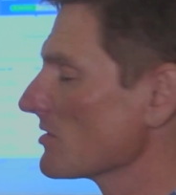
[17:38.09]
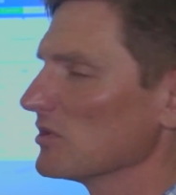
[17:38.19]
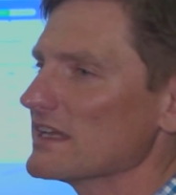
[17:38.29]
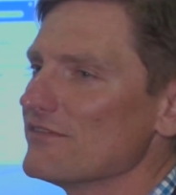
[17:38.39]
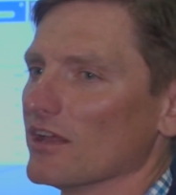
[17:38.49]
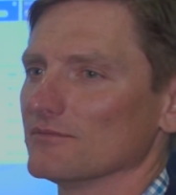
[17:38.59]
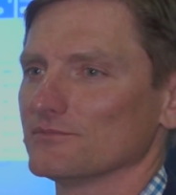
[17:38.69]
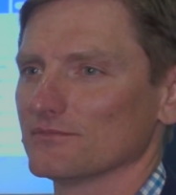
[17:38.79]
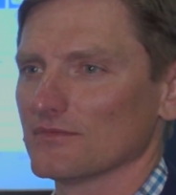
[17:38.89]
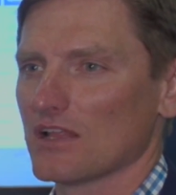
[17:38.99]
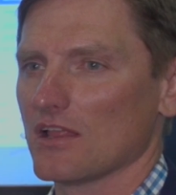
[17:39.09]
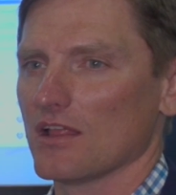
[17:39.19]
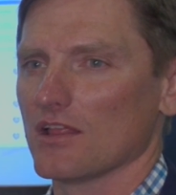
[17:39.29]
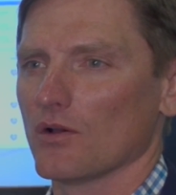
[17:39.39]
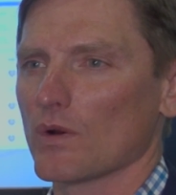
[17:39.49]
to believe in.
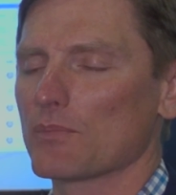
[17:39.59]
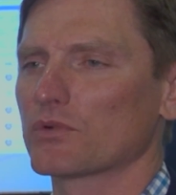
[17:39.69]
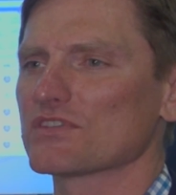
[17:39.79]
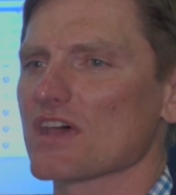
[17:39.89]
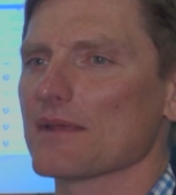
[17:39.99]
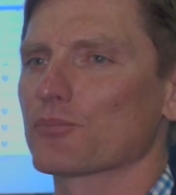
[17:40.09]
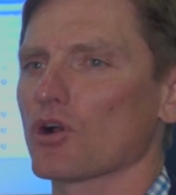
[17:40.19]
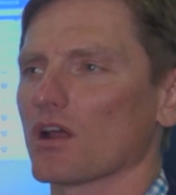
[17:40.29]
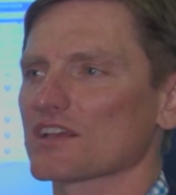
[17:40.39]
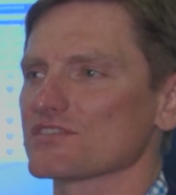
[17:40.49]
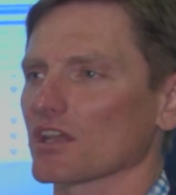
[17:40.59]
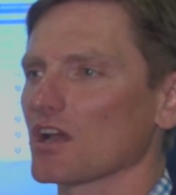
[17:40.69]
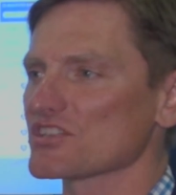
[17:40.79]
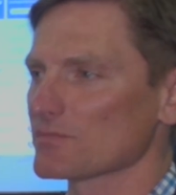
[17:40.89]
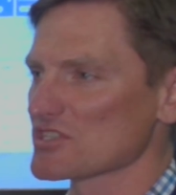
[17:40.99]
We design products that
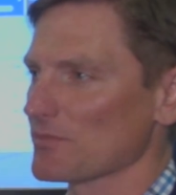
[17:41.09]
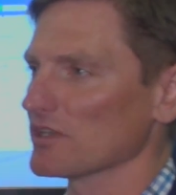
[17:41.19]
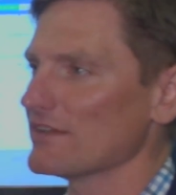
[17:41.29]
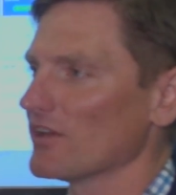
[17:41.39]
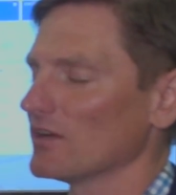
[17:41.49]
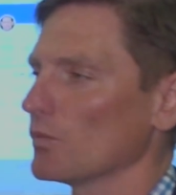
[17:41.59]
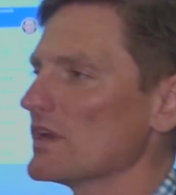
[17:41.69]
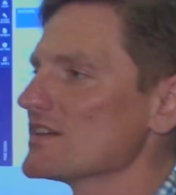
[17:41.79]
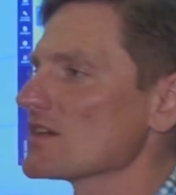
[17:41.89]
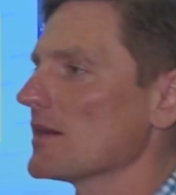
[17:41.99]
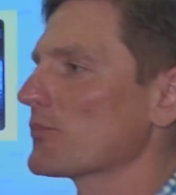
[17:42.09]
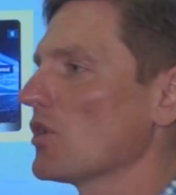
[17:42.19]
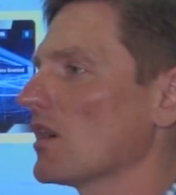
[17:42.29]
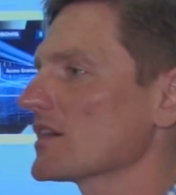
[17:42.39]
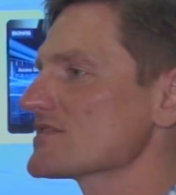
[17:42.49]
customers believe in. We design
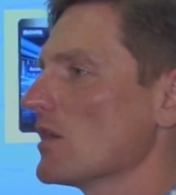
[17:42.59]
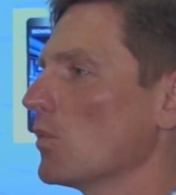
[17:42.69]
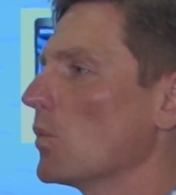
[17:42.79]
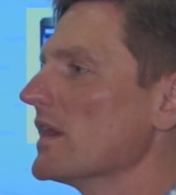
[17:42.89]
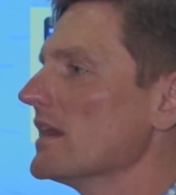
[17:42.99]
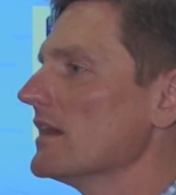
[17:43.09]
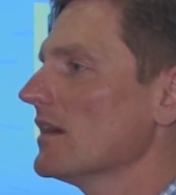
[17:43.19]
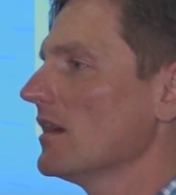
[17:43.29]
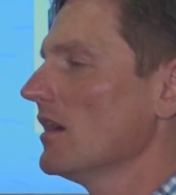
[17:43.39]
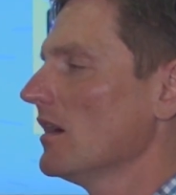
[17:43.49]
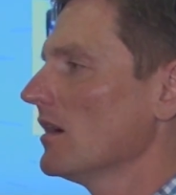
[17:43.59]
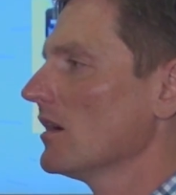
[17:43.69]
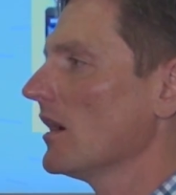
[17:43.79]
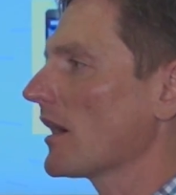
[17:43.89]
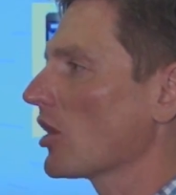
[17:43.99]
products that we,
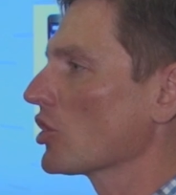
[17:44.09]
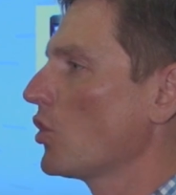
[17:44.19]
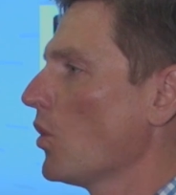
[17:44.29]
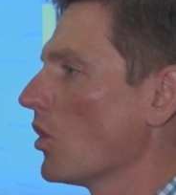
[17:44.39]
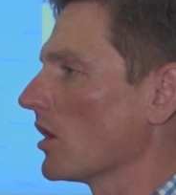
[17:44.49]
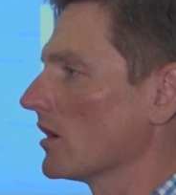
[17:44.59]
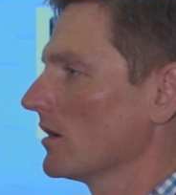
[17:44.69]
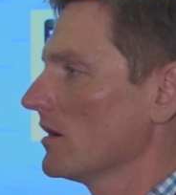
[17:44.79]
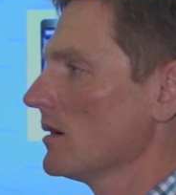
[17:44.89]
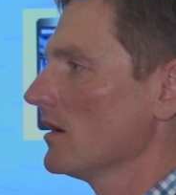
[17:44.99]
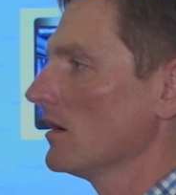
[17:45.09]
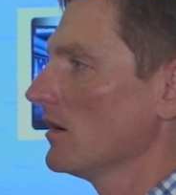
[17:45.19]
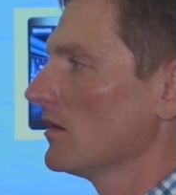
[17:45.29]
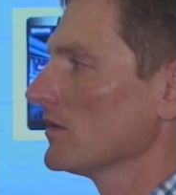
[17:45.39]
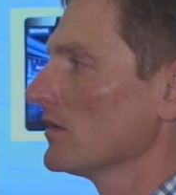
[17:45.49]
at our core,
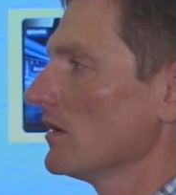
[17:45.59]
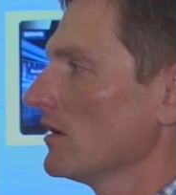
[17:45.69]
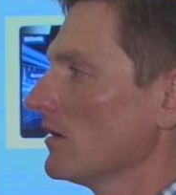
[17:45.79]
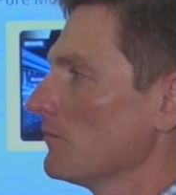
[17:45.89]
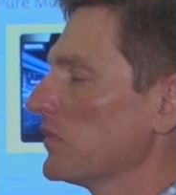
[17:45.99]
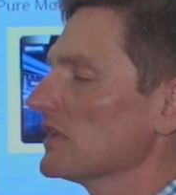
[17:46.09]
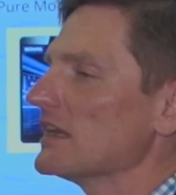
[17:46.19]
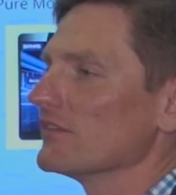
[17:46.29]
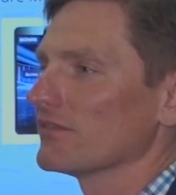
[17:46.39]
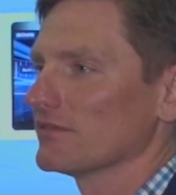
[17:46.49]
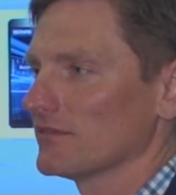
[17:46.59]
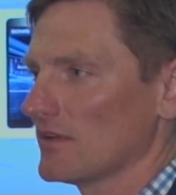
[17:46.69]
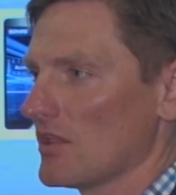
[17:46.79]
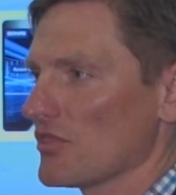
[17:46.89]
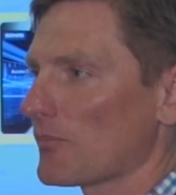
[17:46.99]
believe.
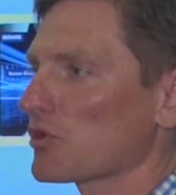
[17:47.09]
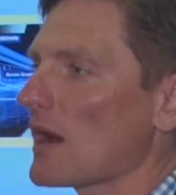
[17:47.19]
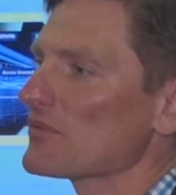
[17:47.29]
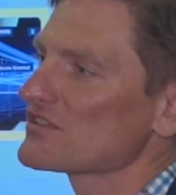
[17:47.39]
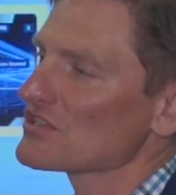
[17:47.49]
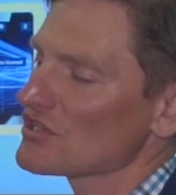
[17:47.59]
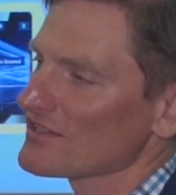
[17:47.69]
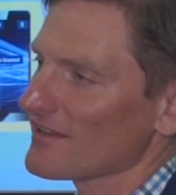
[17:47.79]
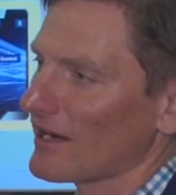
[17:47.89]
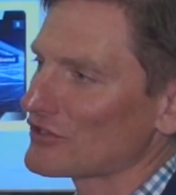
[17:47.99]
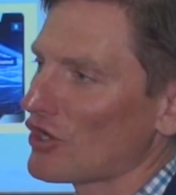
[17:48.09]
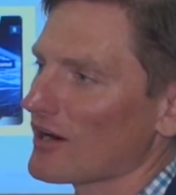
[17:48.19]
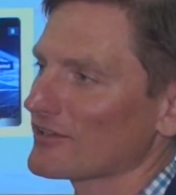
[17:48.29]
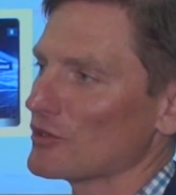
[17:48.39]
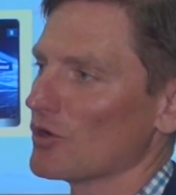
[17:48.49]
The propositions that I
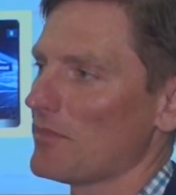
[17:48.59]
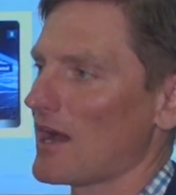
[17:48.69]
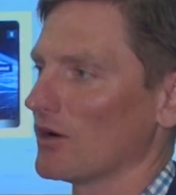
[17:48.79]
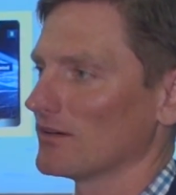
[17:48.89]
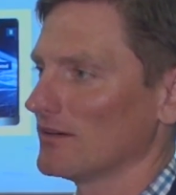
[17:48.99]
talked to you about,